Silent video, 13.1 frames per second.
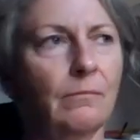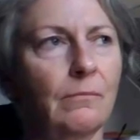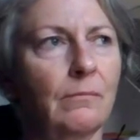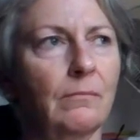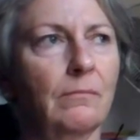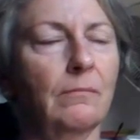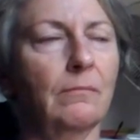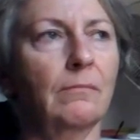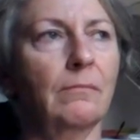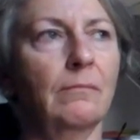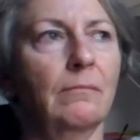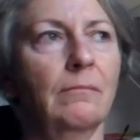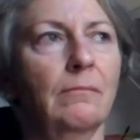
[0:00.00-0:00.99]

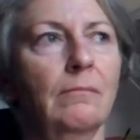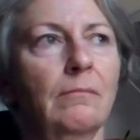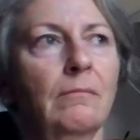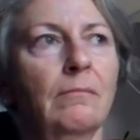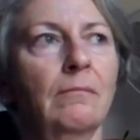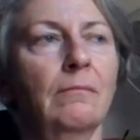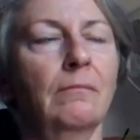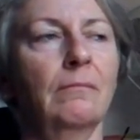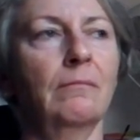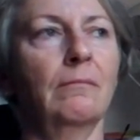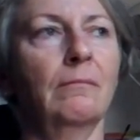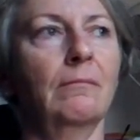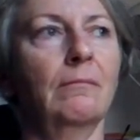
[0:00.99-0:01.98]

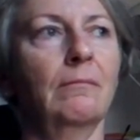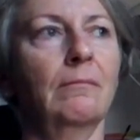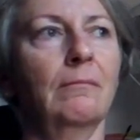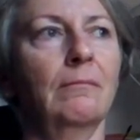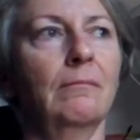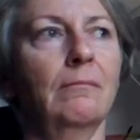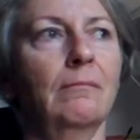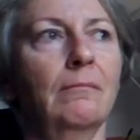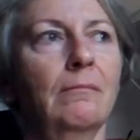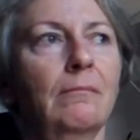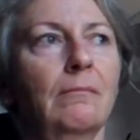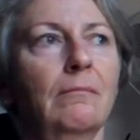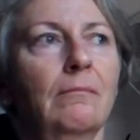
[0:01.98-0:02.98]

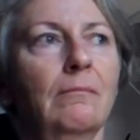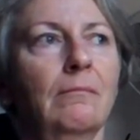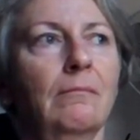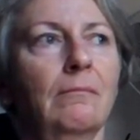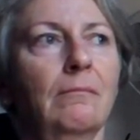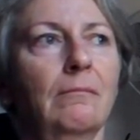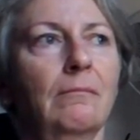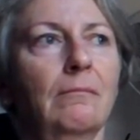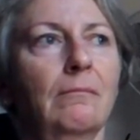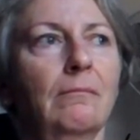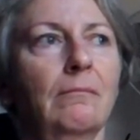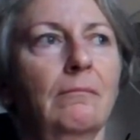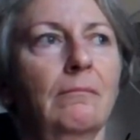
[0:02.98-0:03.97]

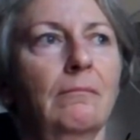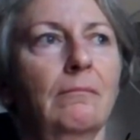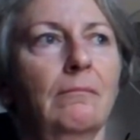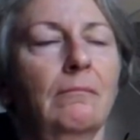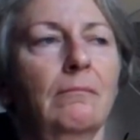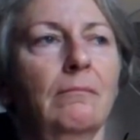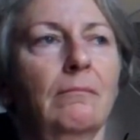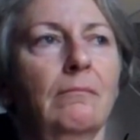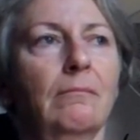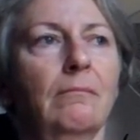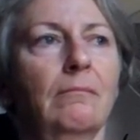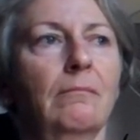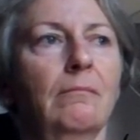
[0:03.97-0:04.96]

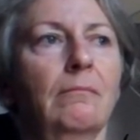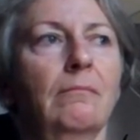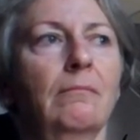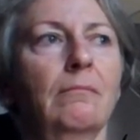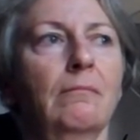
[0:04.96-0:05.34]
This person isn't speaking.